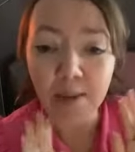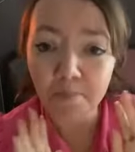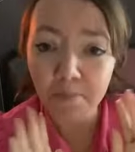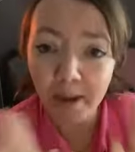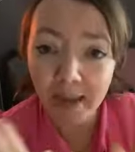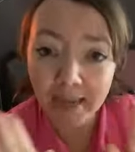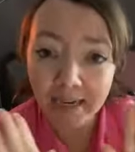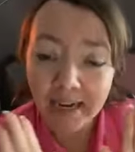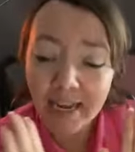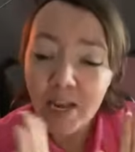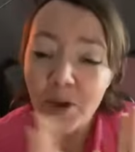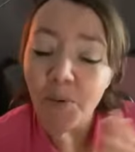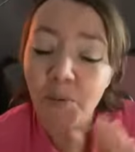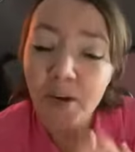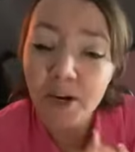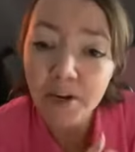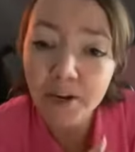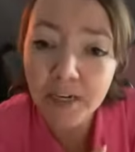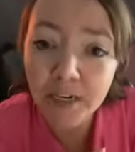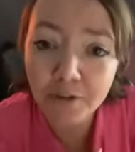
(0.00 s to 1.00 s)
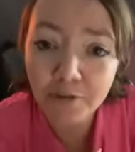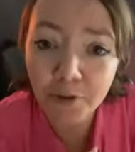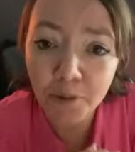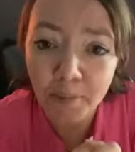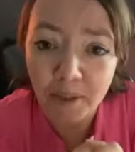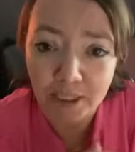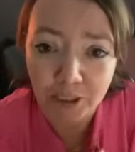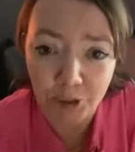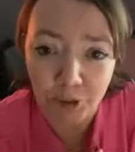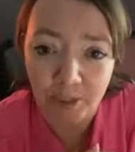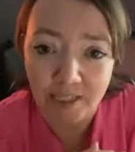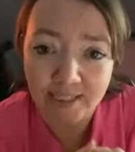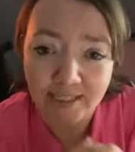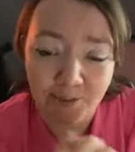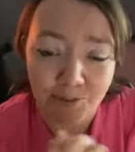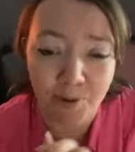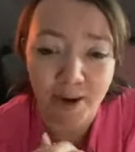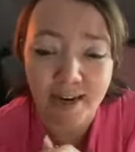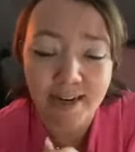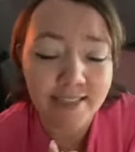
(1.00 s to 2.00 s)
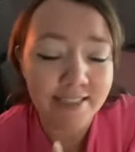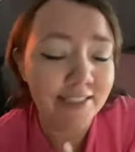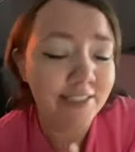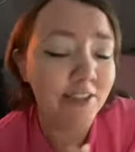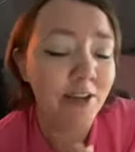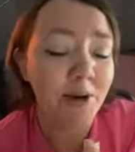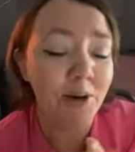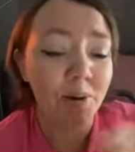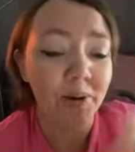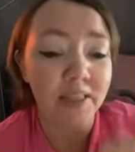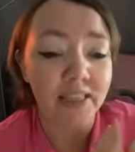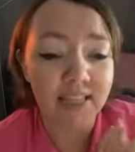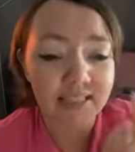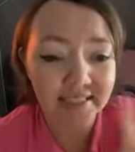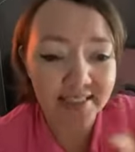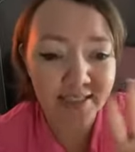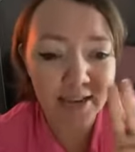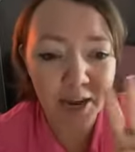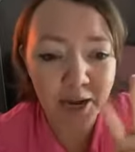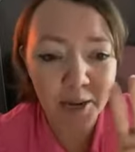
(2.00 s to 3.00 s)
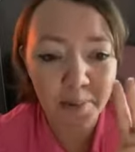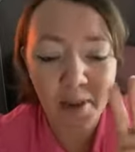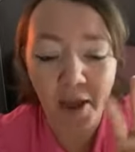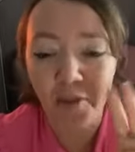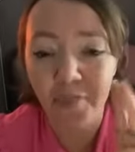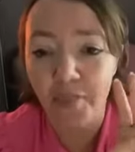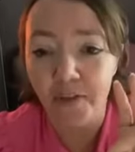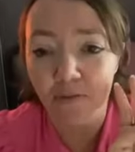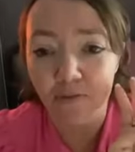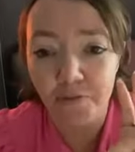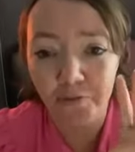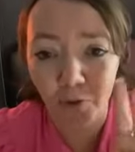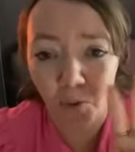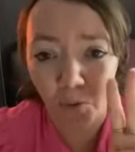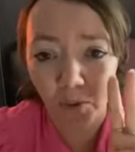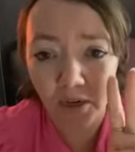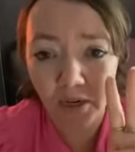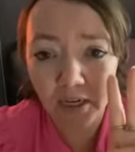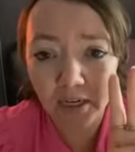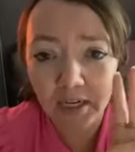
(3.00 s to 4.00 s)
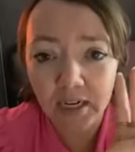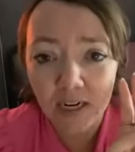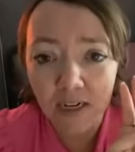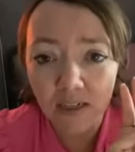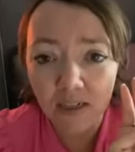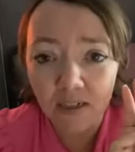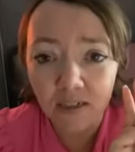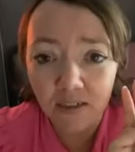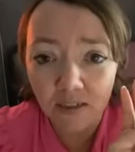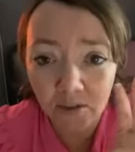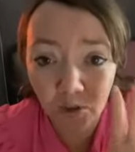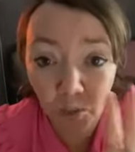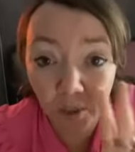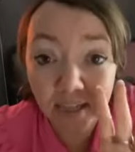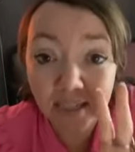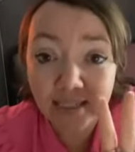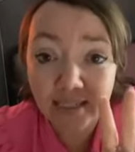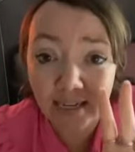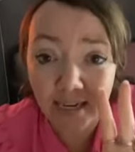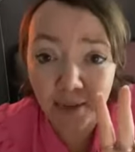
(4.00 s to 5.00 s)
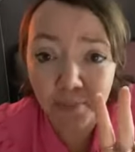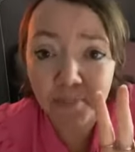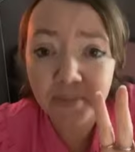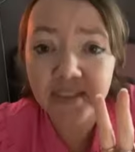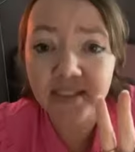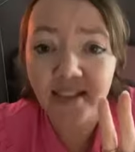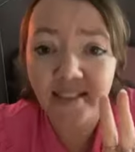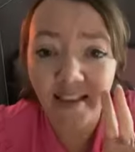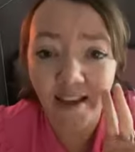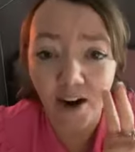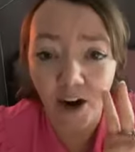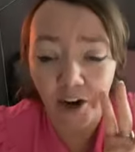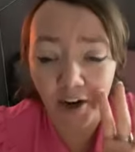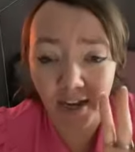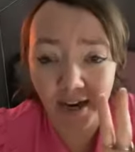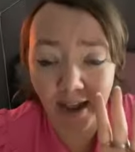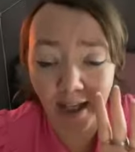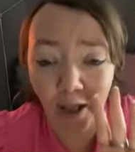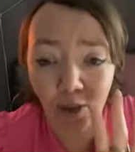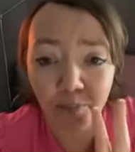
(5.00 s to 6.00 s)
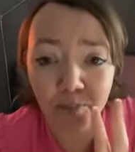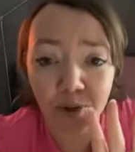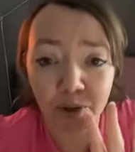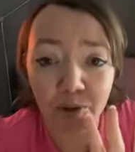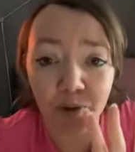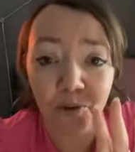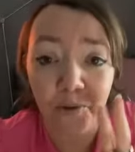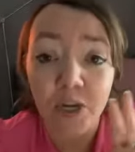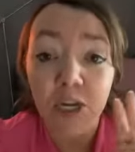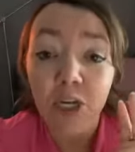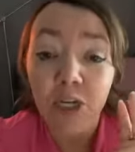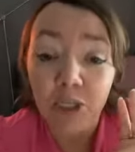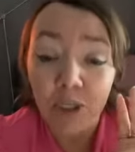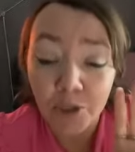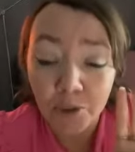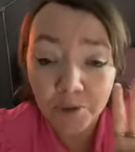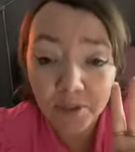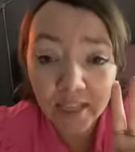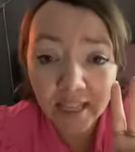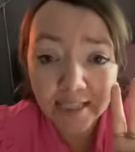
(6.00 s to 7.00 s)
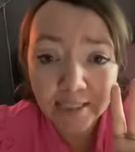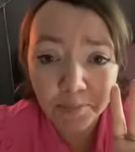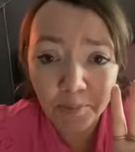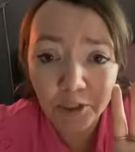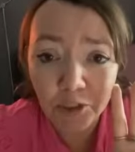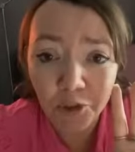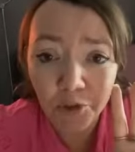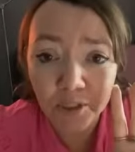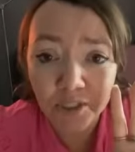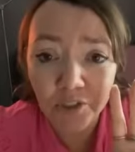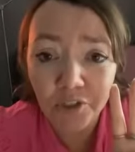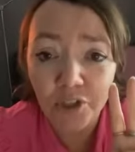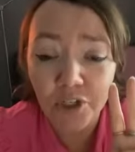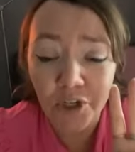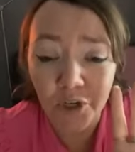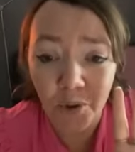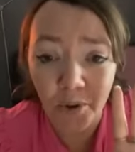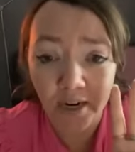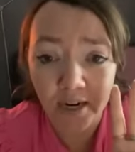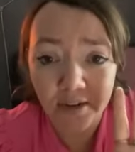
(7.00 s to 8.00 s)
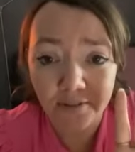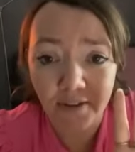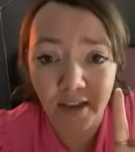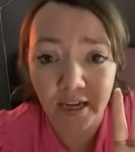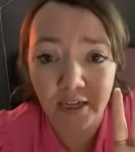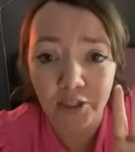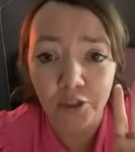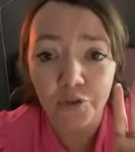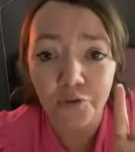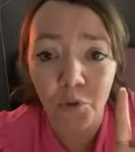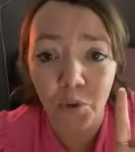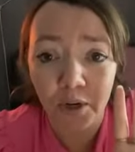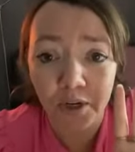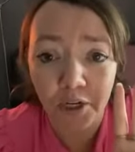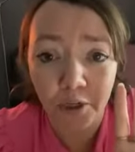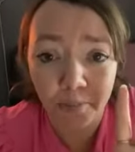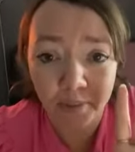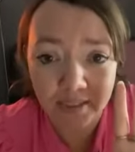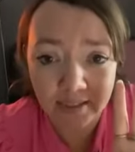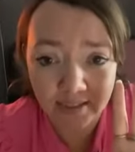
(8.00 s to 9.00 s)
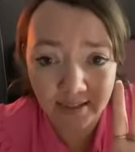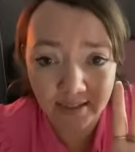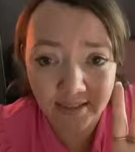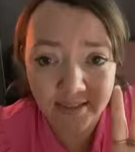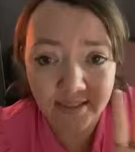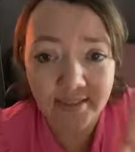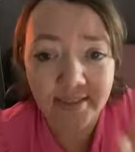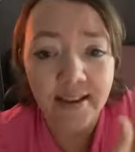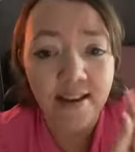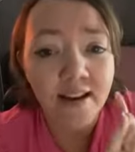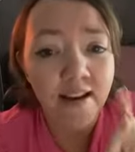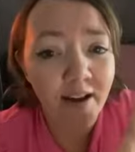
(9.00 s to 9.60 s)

But we are here for Pinterest, right? So let's talk about the 4 quick tips that are going to help you utilize Pinterest to your advantage for your business.